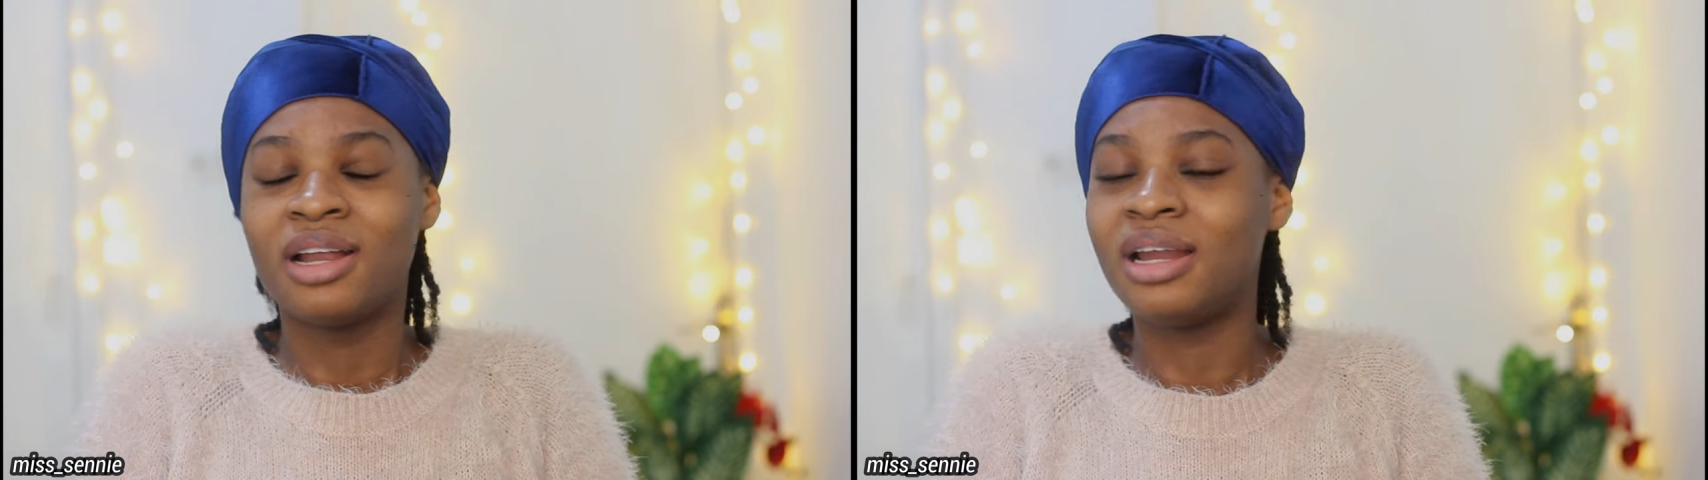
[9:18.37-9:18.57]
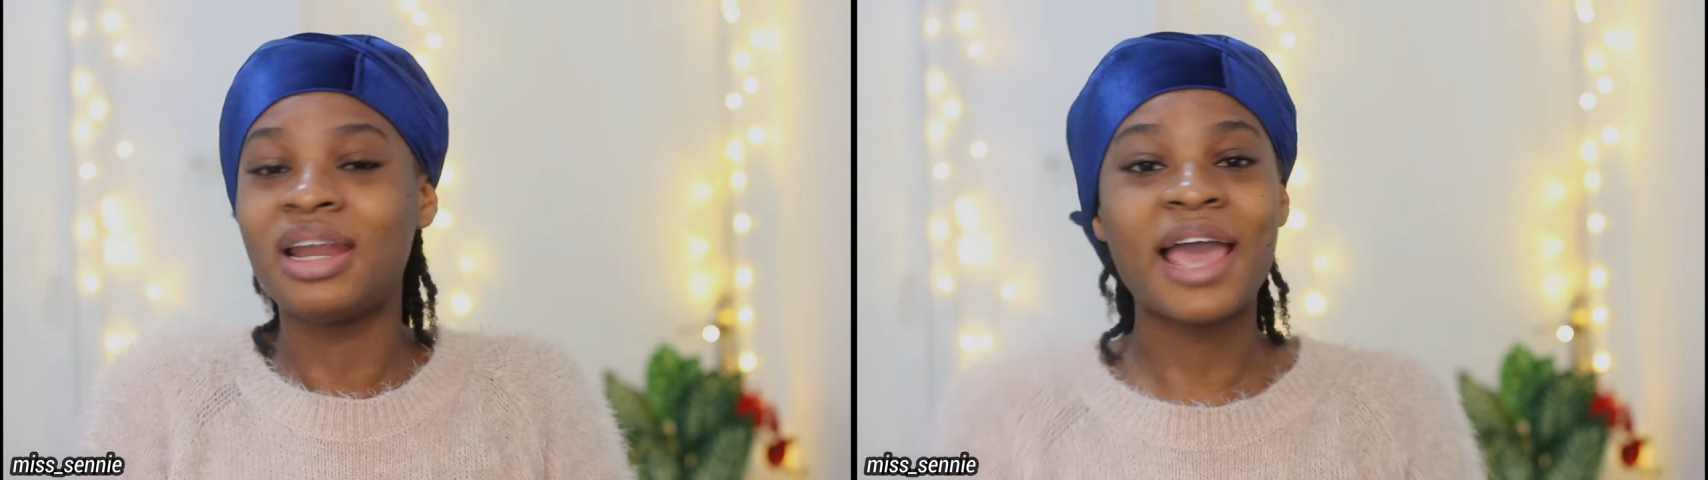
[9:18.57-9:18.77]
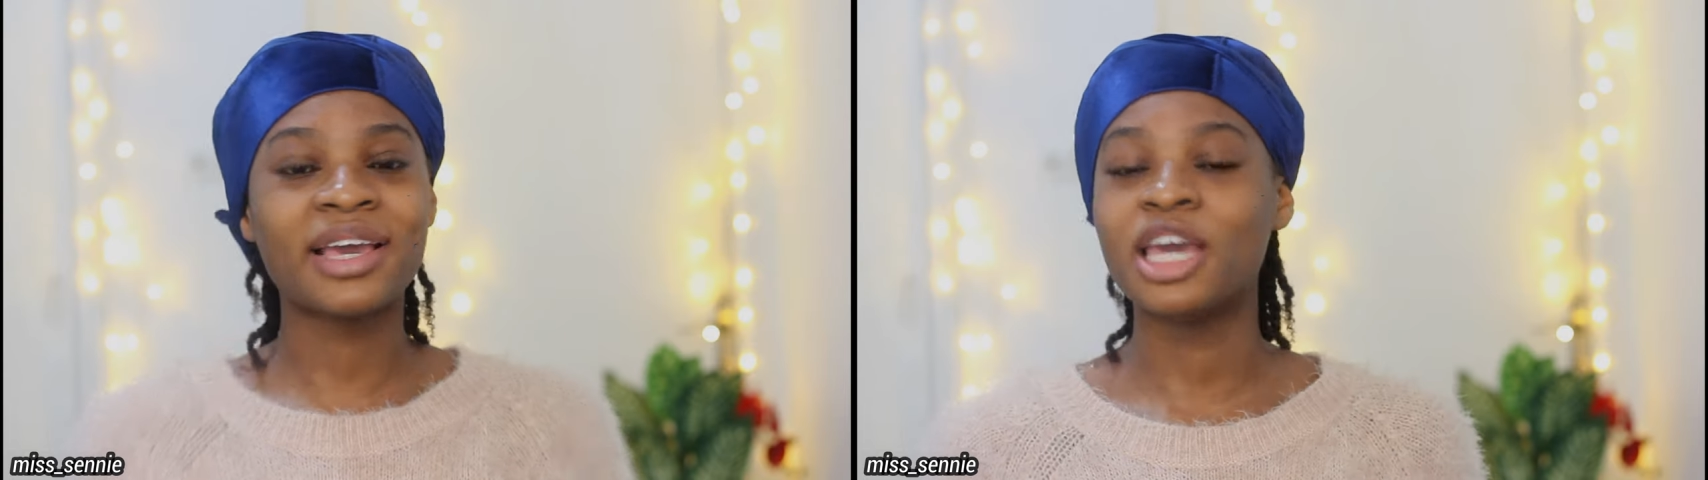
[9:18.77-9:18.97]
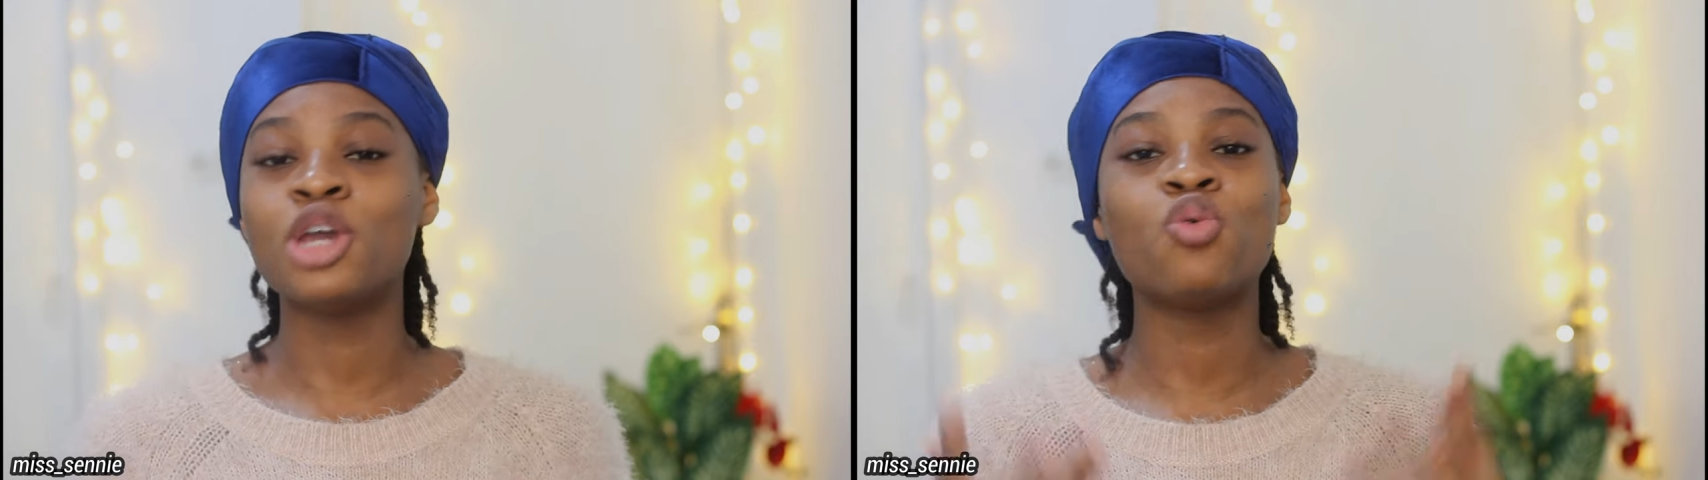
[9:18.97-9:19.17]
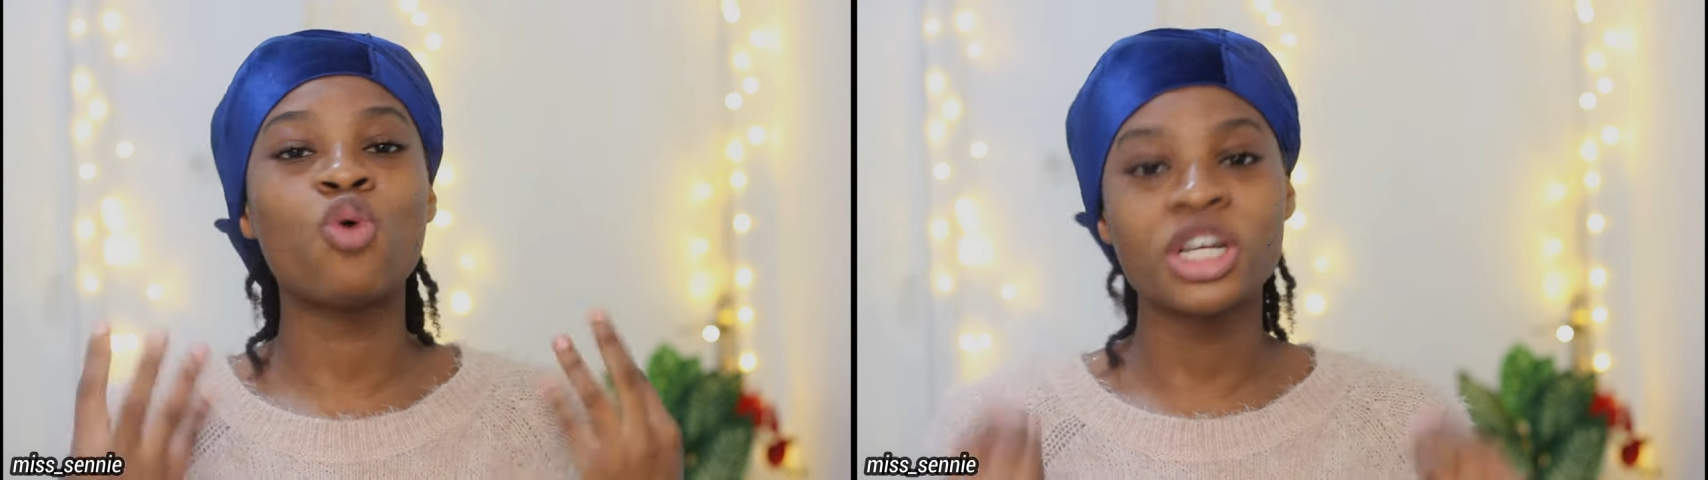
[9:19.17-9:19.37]
like
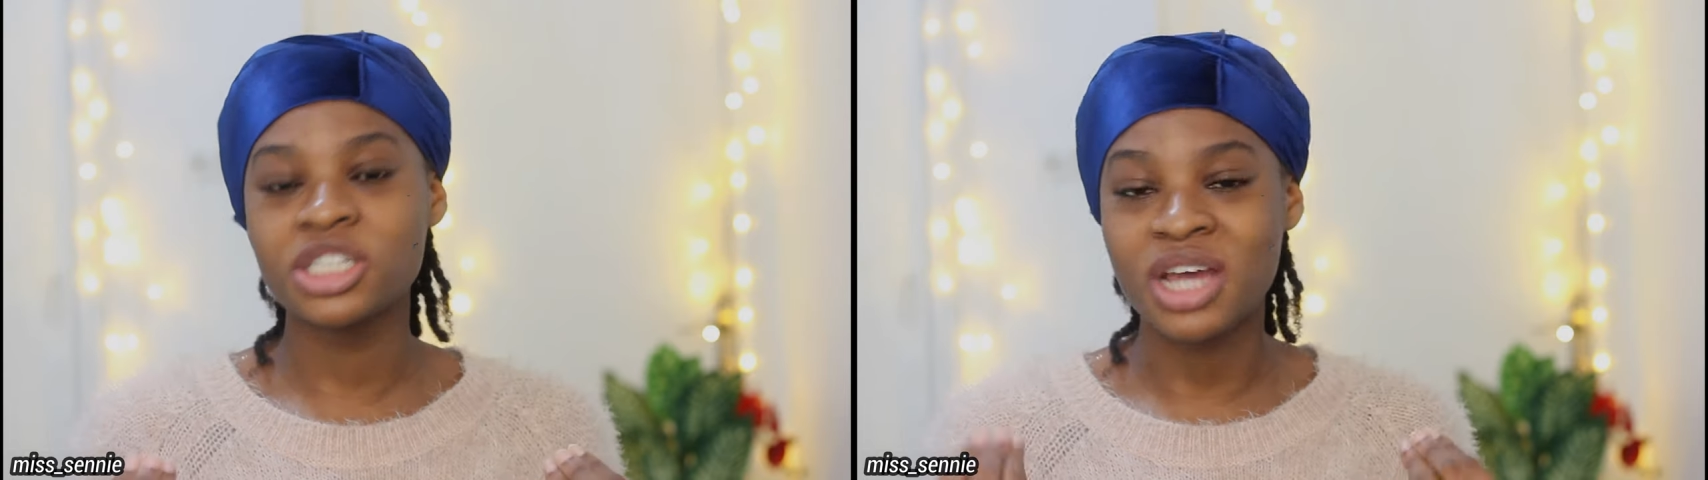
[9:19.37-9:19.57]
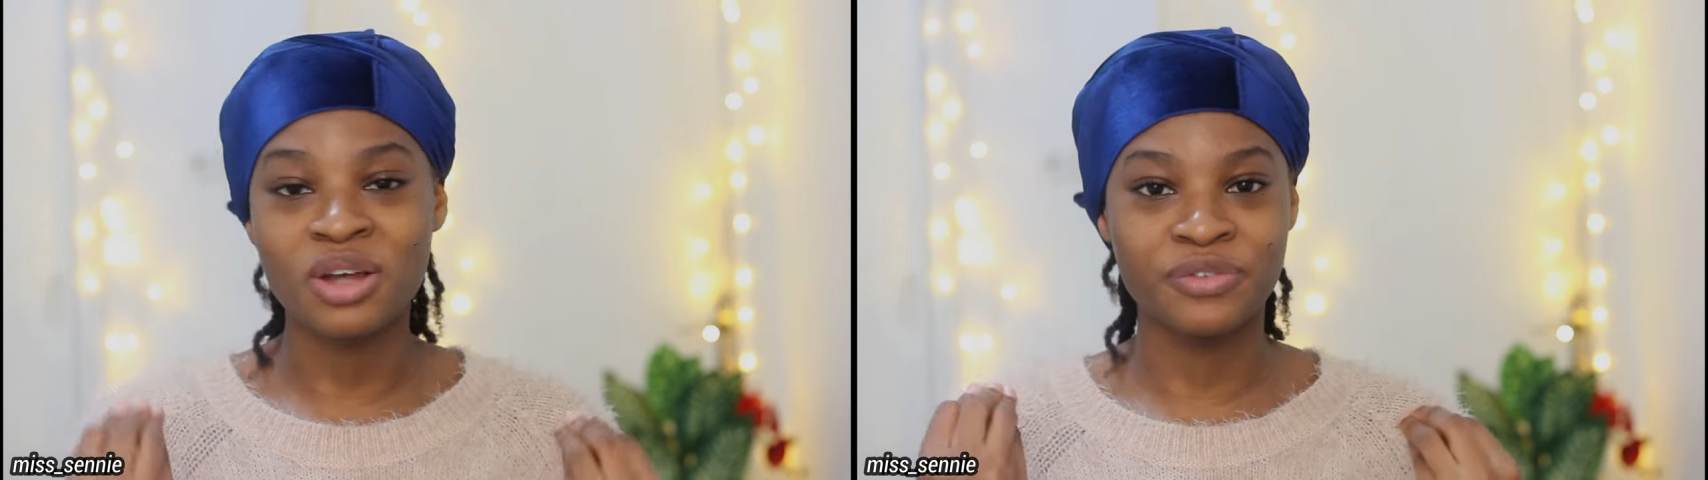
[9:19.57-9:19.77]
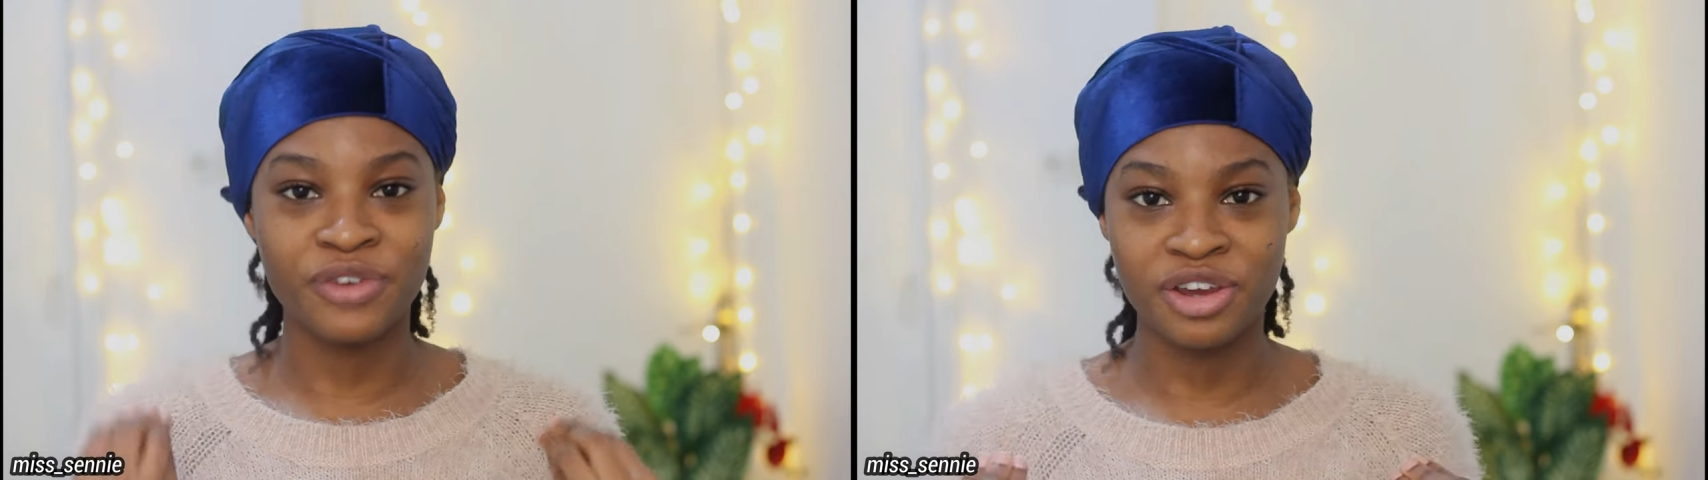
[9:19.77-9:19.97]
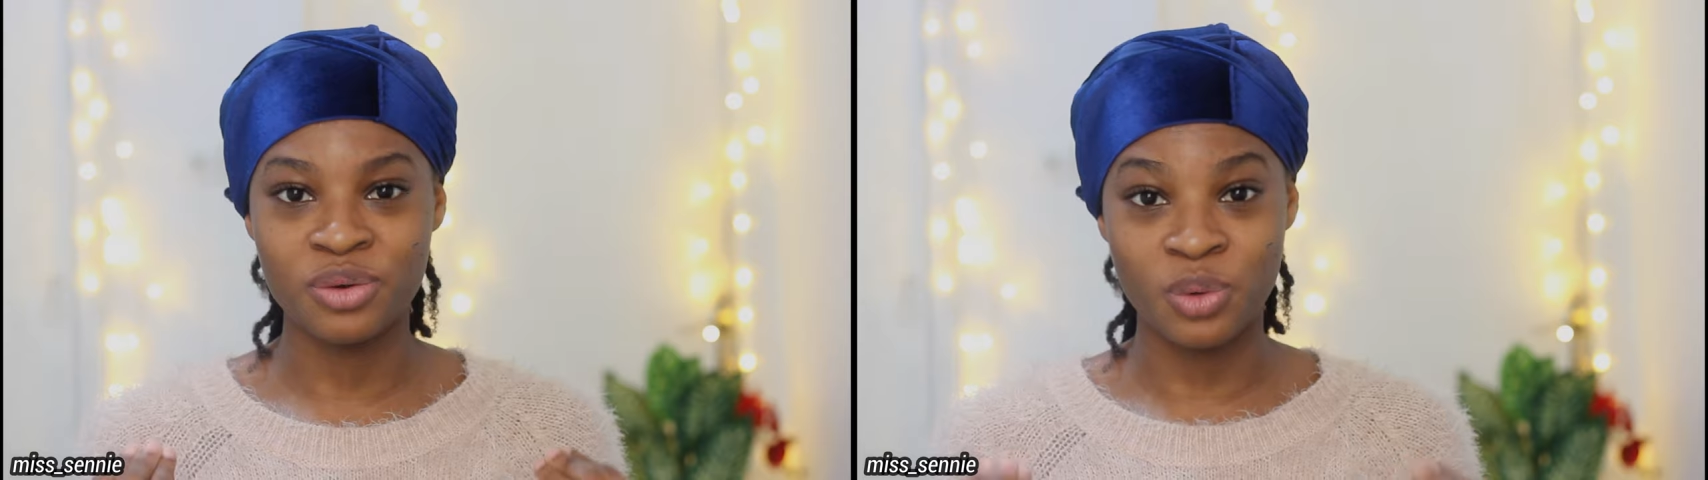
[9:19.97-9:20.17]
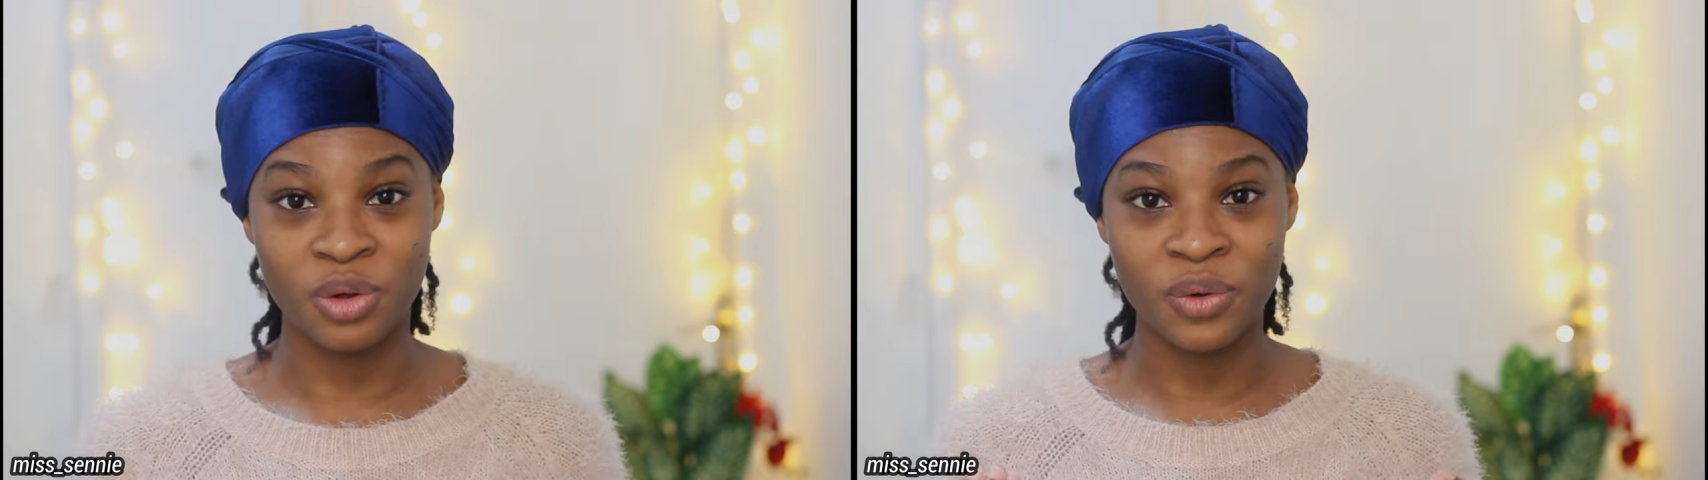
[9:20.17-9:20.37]
it washed out
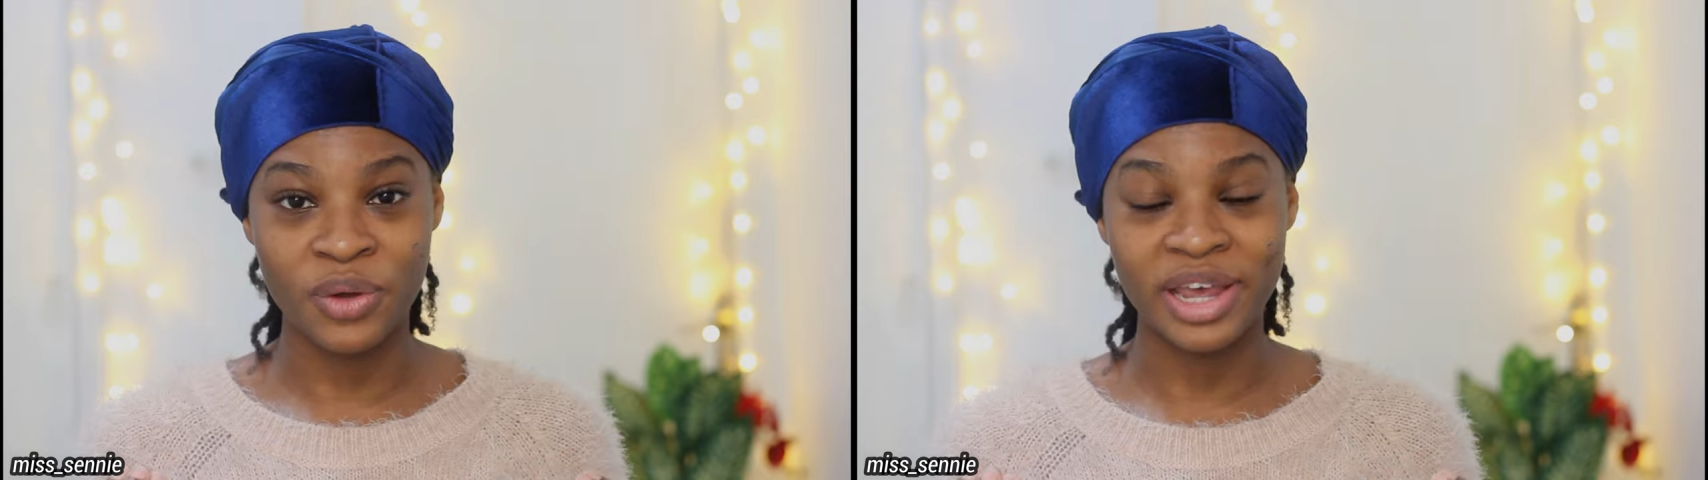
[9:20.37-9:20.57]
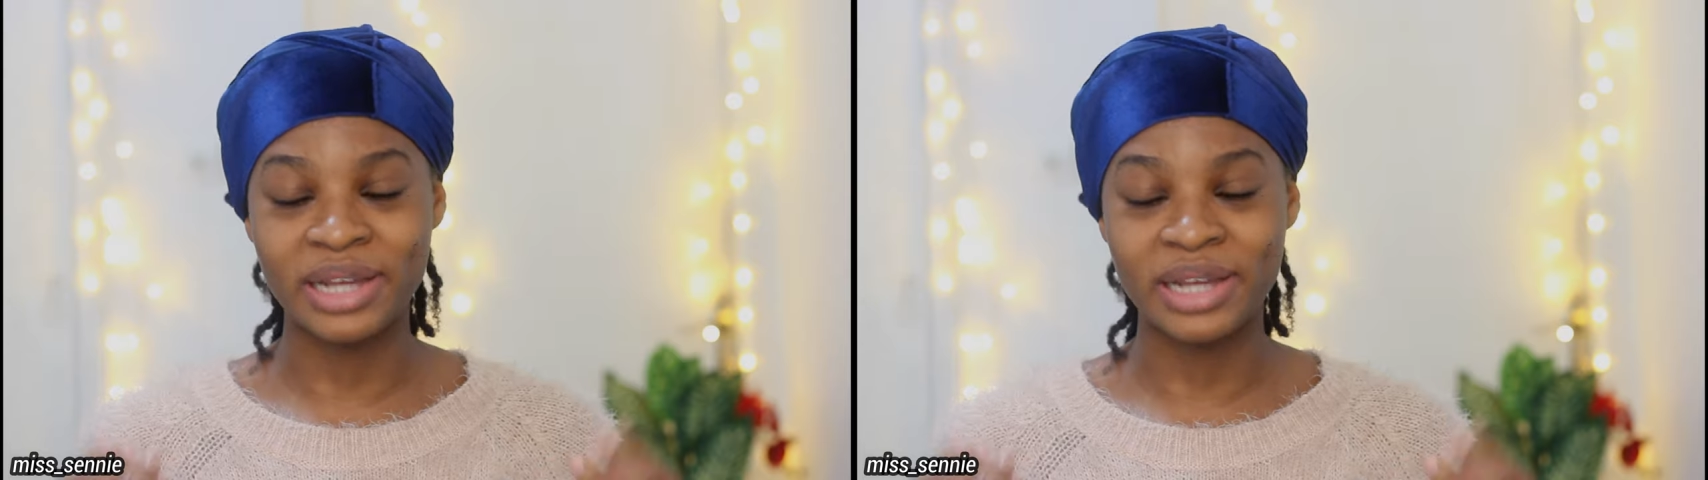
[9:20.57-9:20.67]
very well